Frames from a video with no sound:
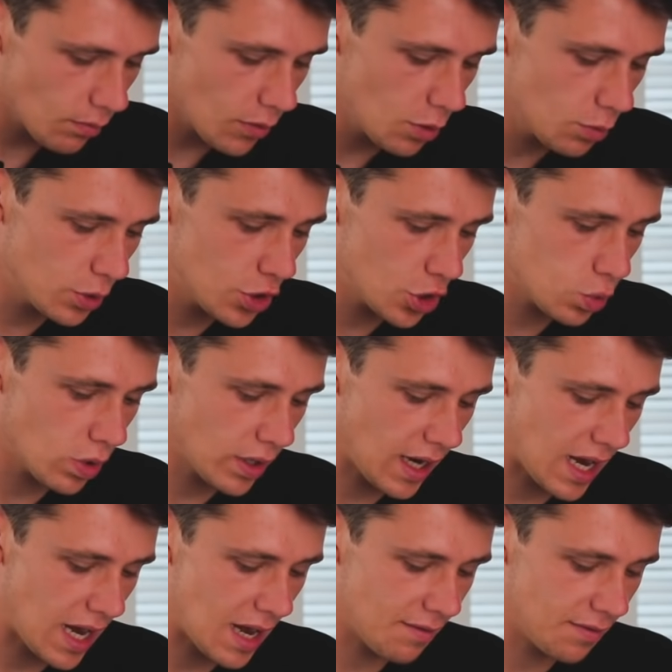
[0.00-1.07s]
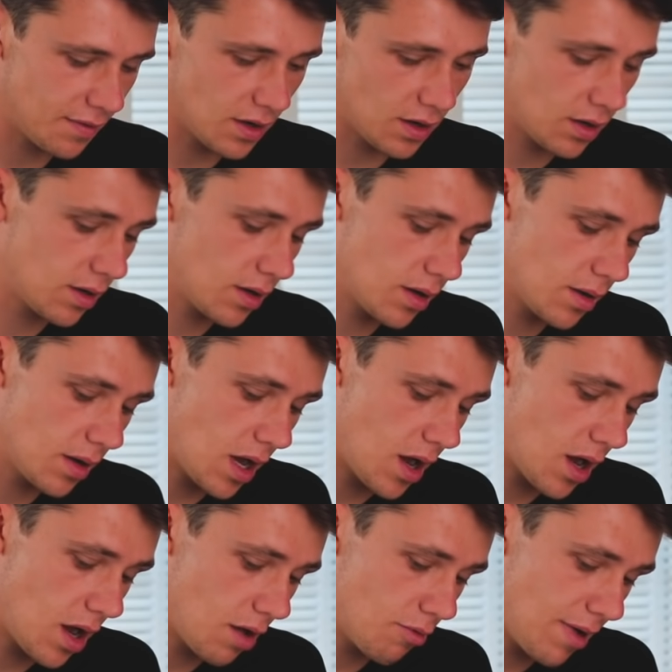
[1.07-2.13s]
we just want to have
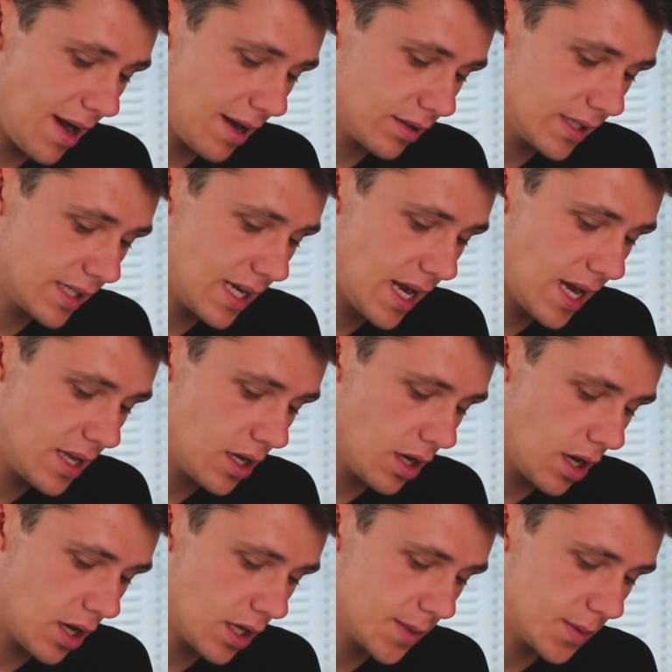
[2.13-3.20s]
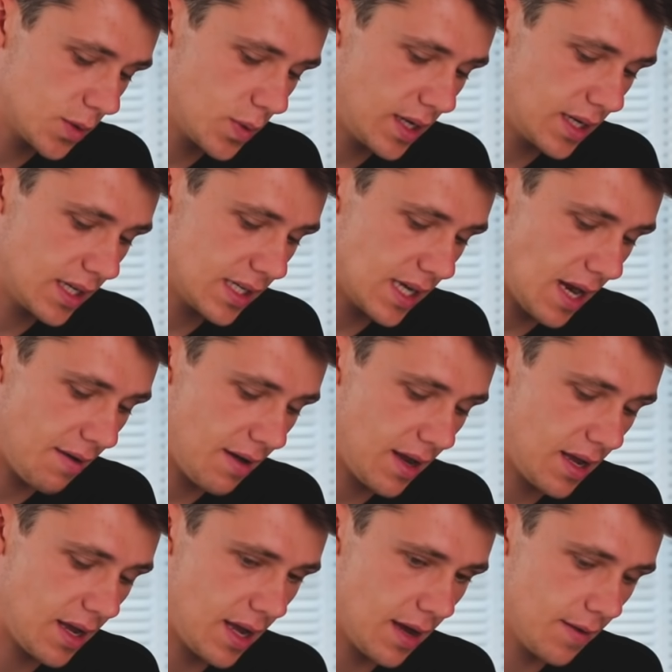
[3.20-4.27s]
around 10 yards between this area
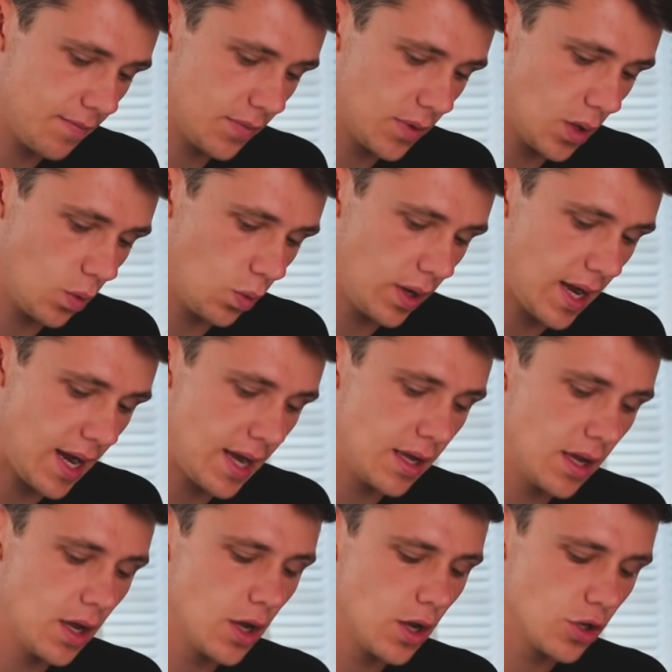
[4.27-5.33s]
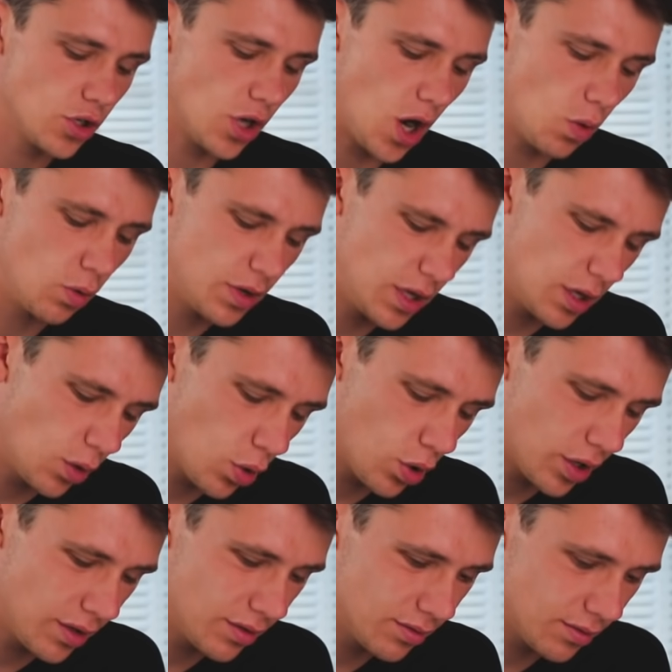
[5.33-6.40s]
here. Okay, so you're
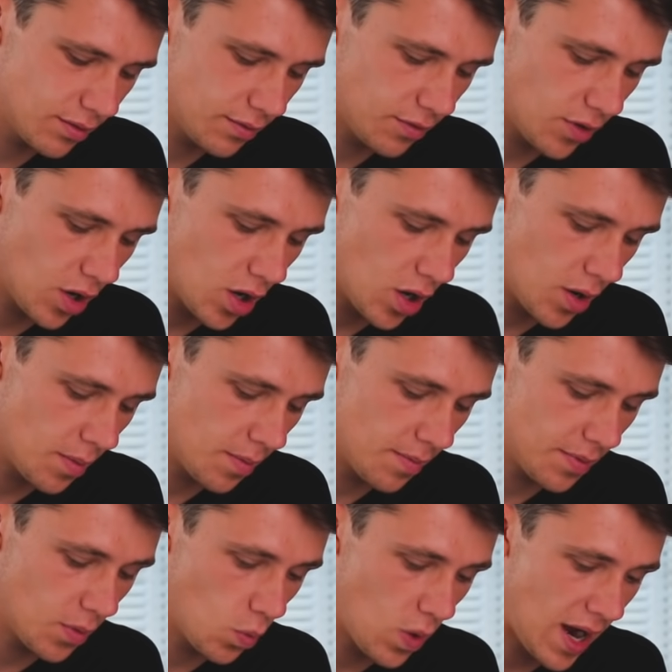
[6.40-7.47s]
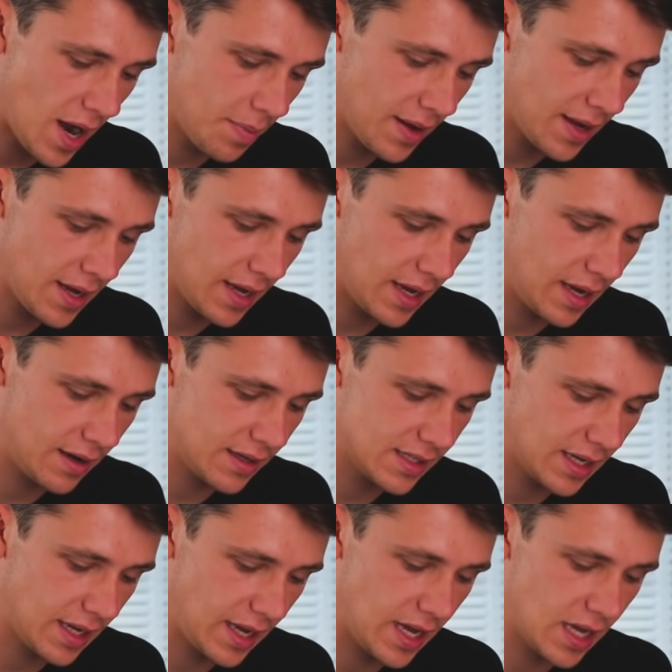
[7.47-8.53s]
looking from the wide player here
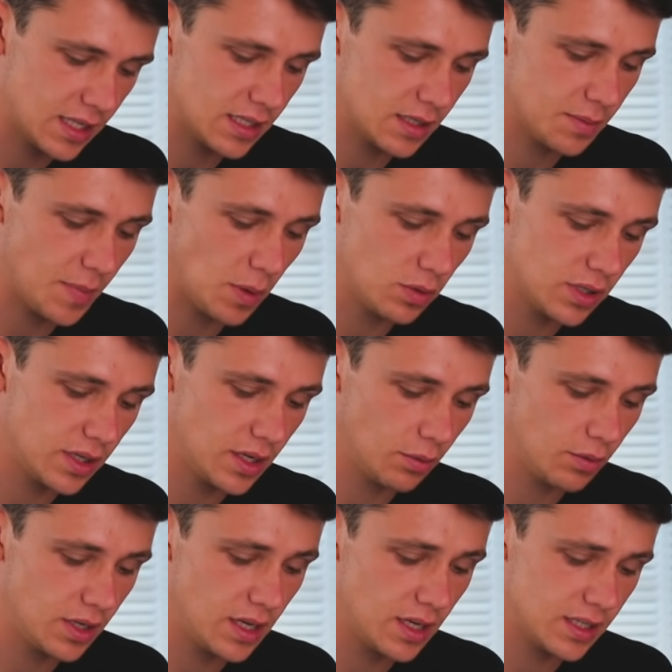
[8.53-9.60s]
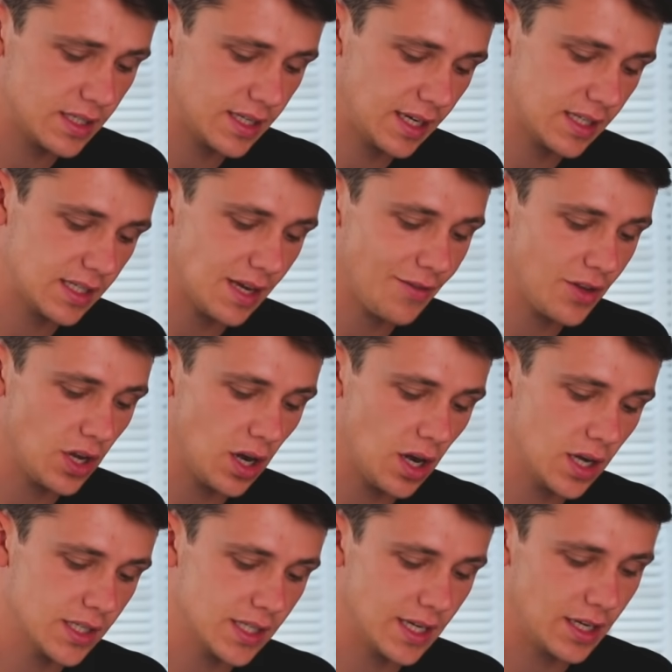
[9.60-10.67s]
into here to 6-7
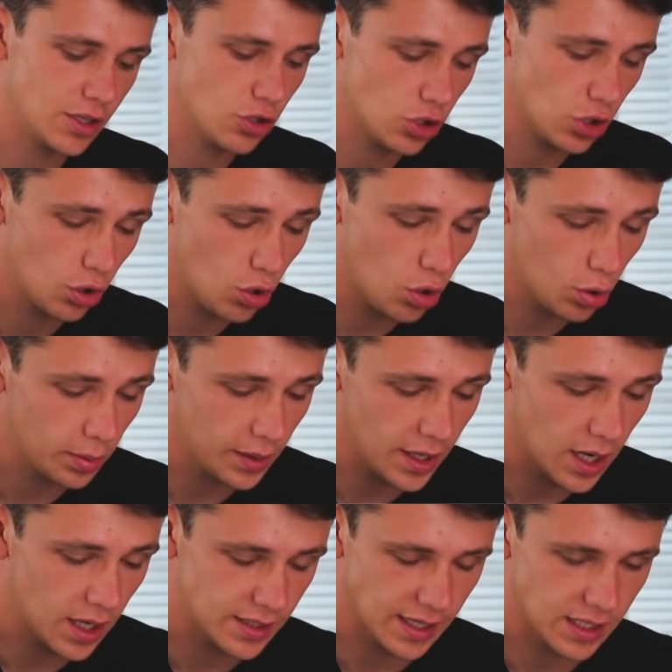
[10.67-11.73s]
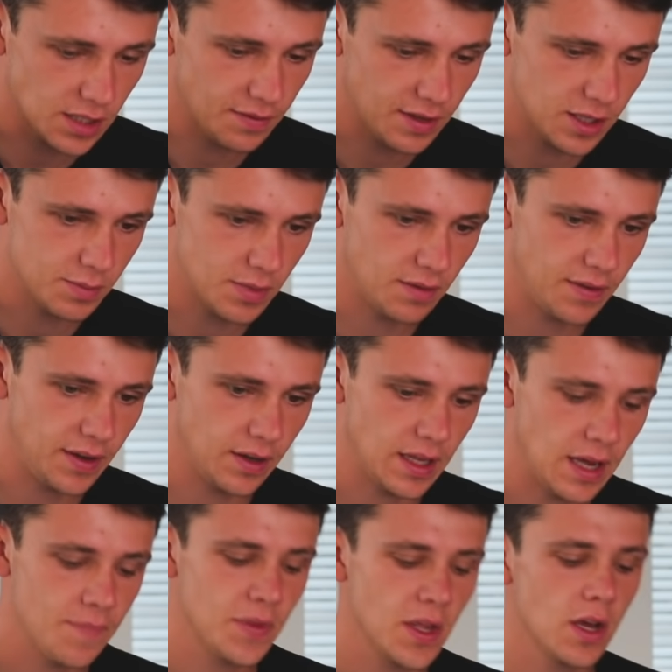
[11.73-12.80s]
yards, and then just a couple of yards extra for this midfielder.